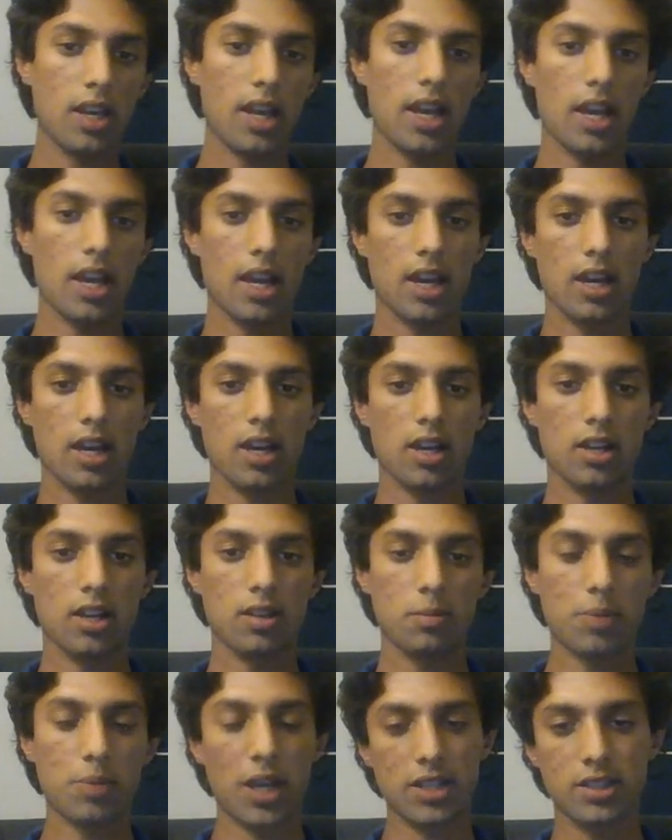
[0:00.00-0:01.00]

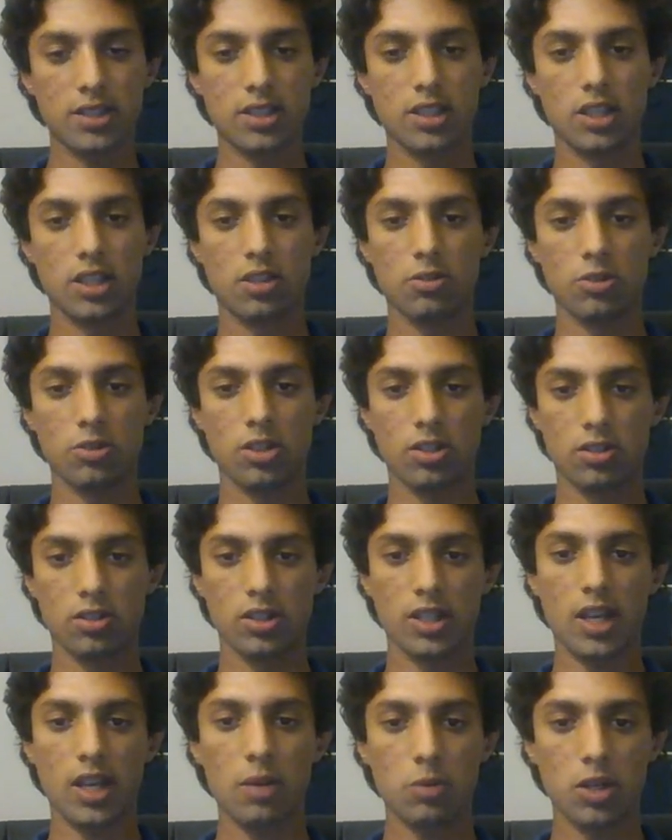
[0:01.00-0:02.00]
and passes it through a
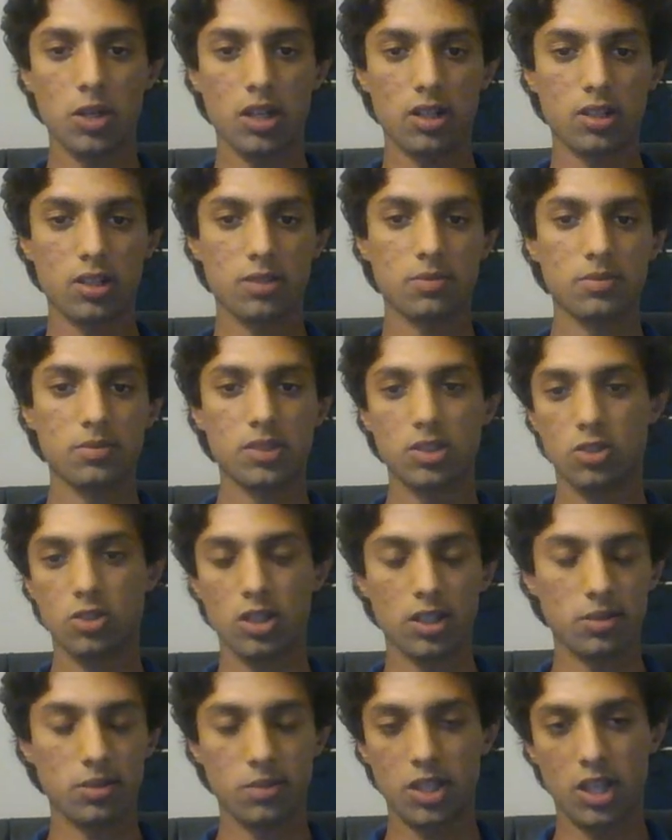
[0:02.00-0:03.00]
neural network,
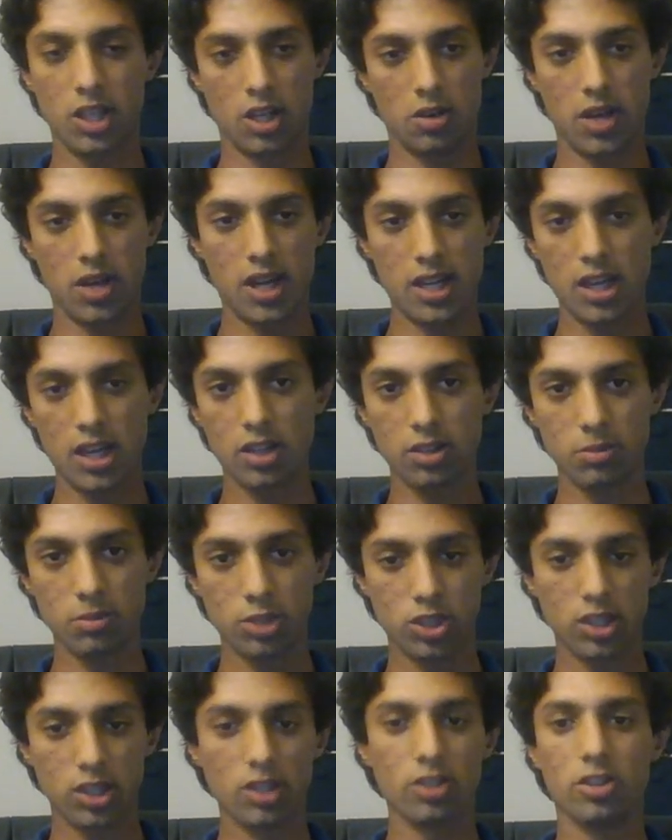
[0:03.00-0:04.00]
or any other
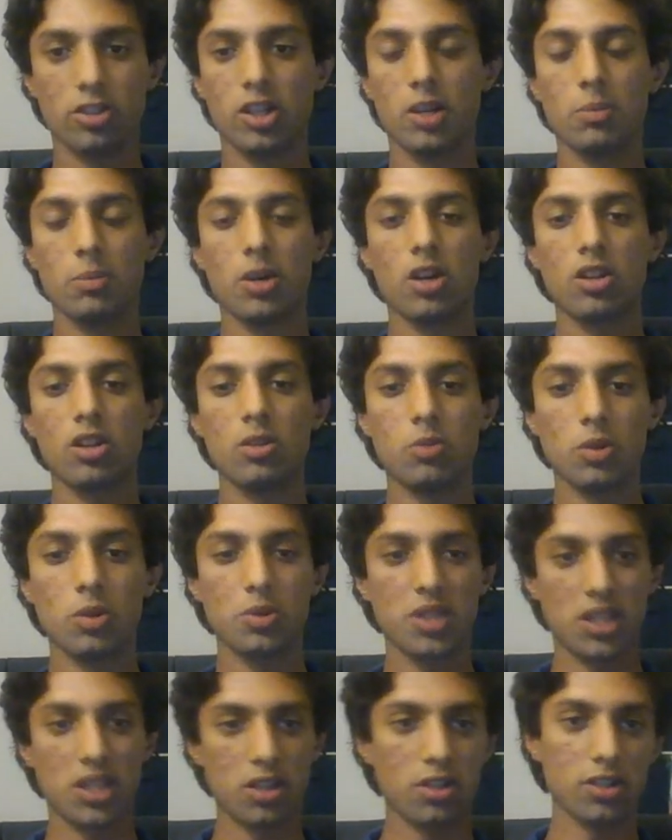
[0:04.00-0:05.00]
machine learning model. We're
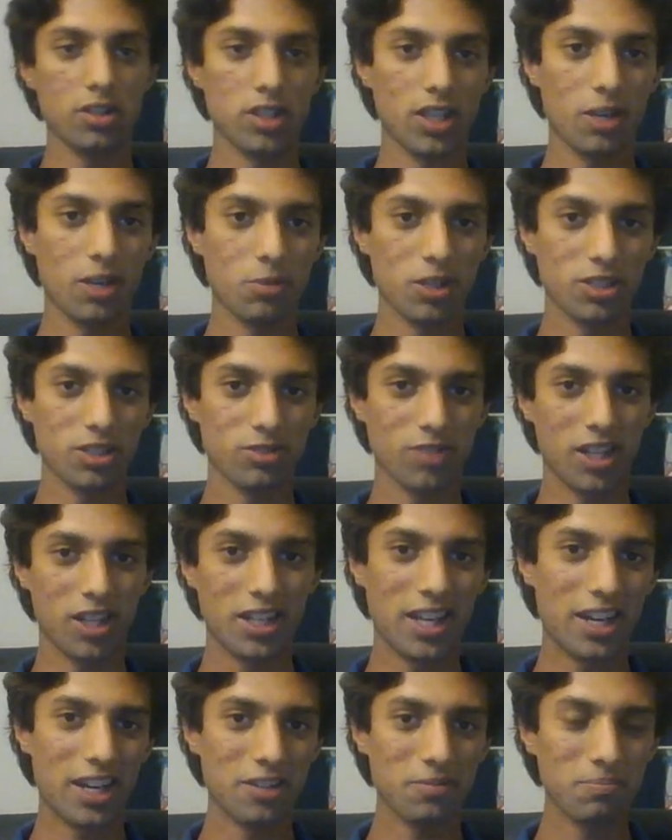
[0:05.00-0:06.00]
with neural networks right
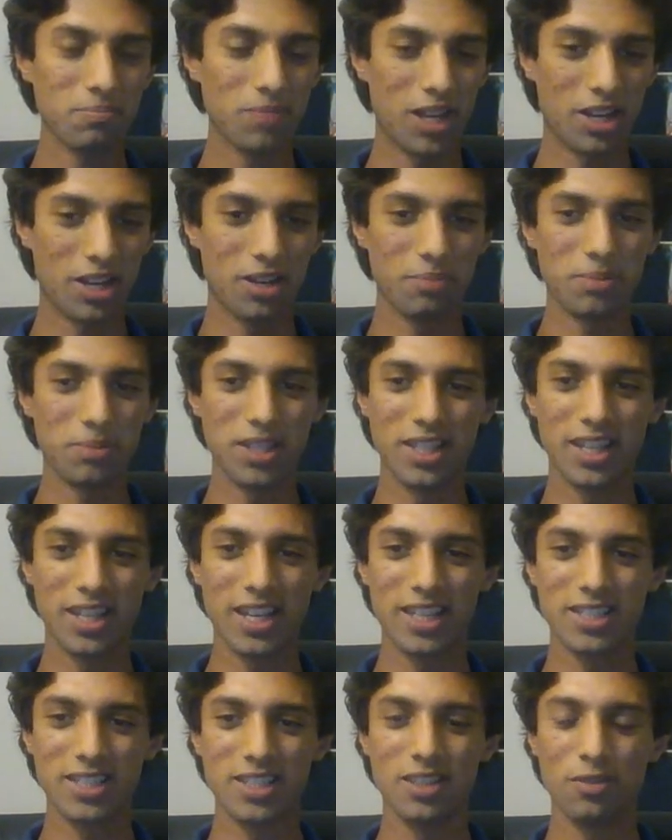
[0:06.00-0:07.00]
now, might not be the
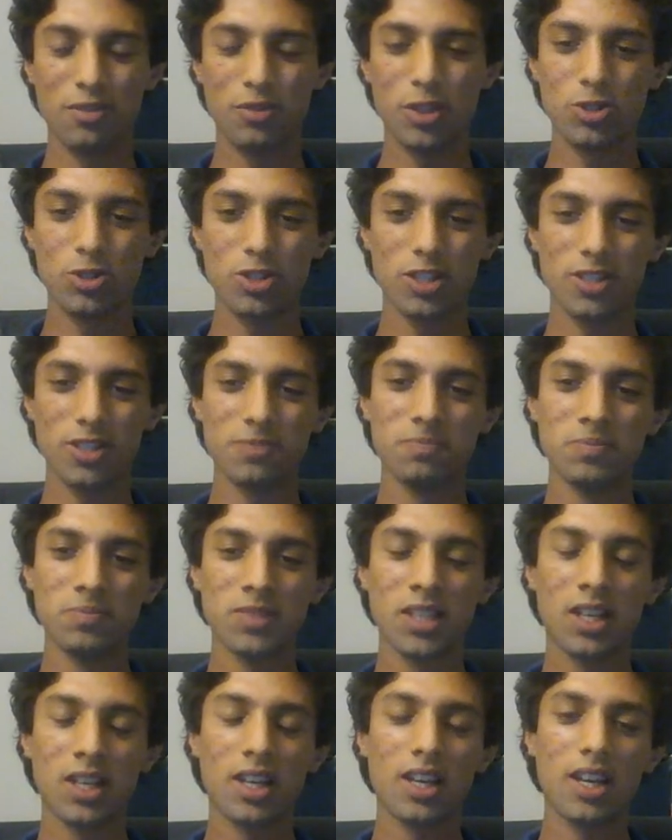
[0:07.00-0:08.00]
case in the future,
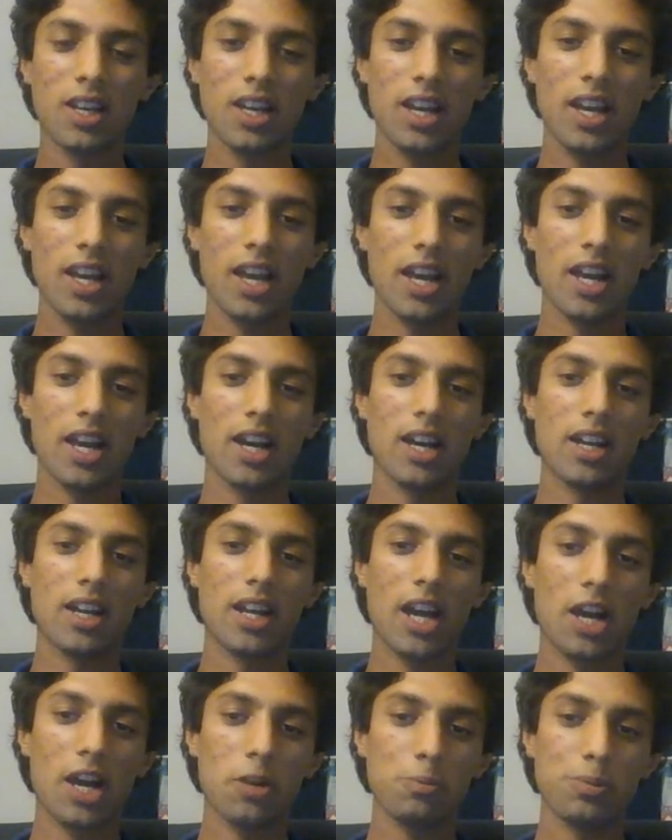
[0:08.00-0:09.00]
and
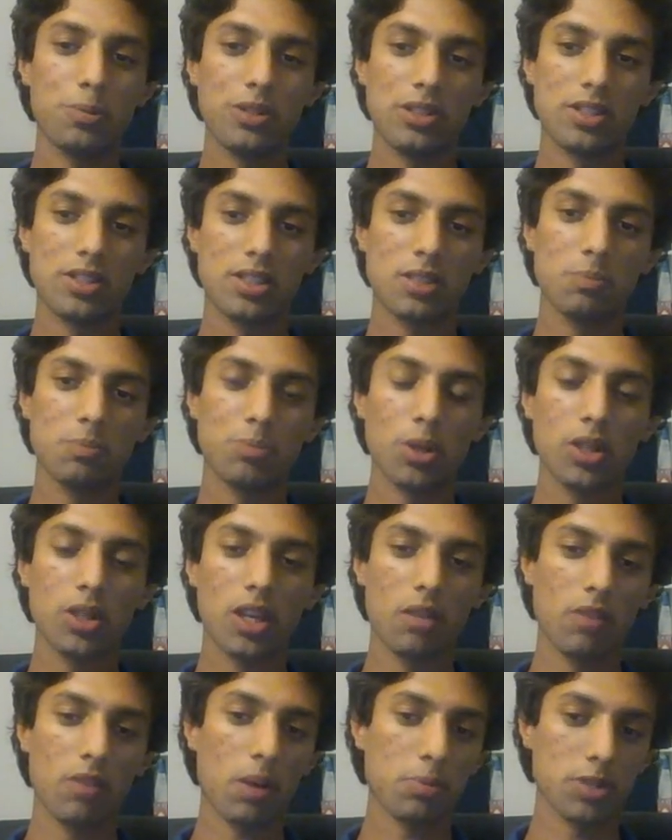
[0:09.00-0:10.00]
outputs both
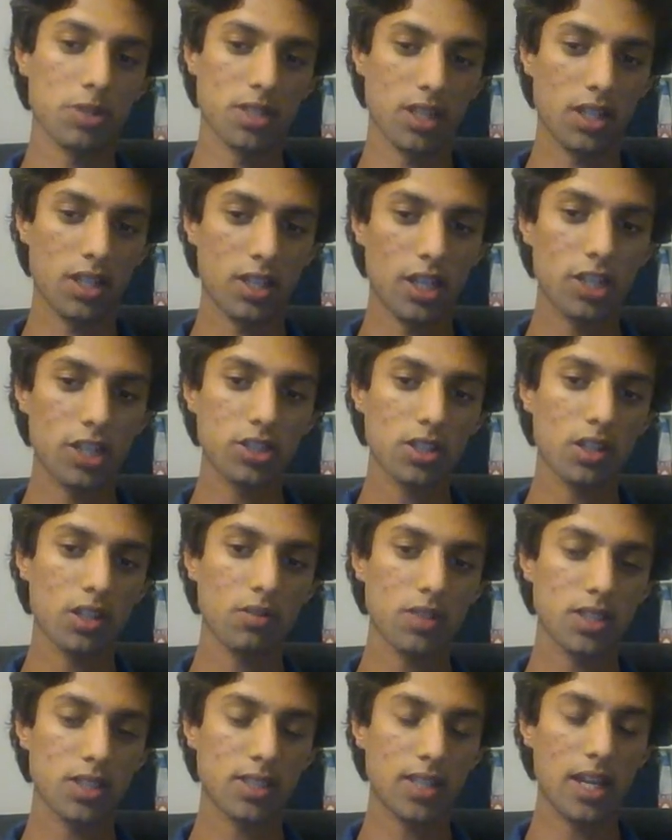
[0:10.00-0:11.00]
a representation
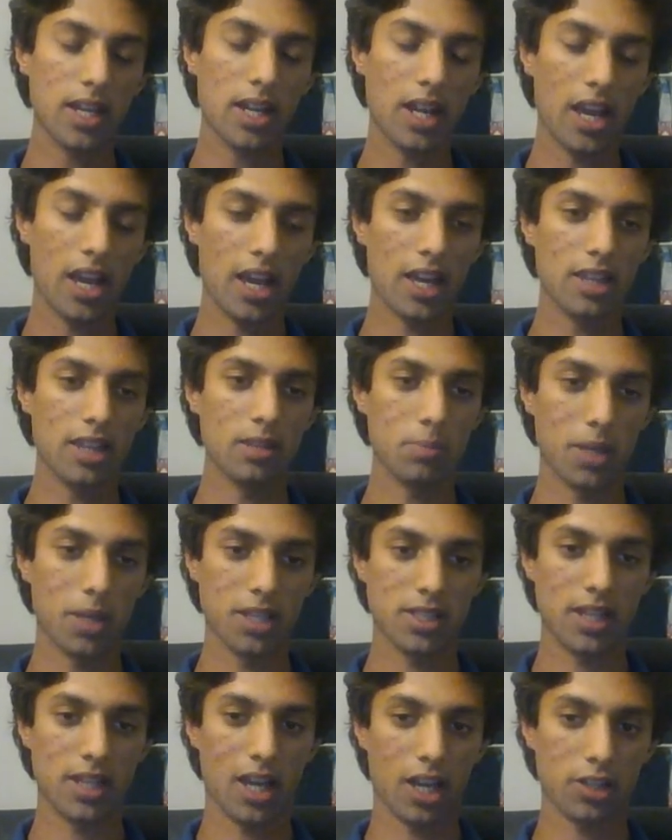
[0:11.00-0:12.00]
of a state and the
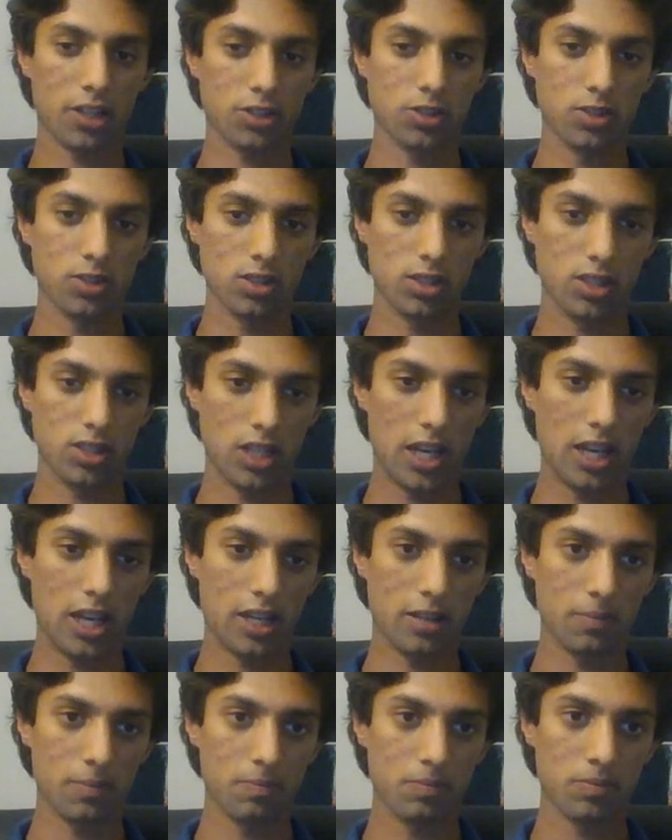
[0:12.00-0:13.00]
best action to
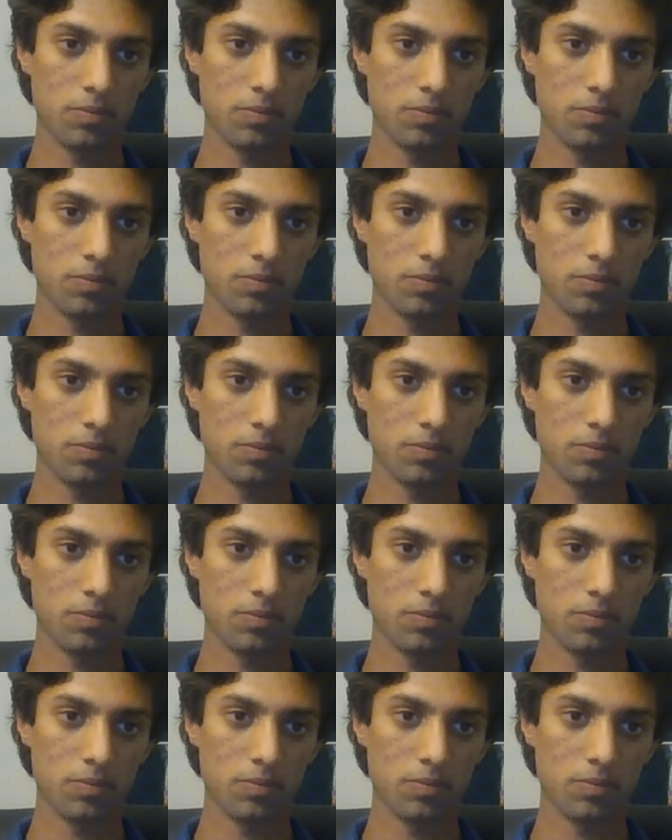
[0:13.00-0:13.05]
take.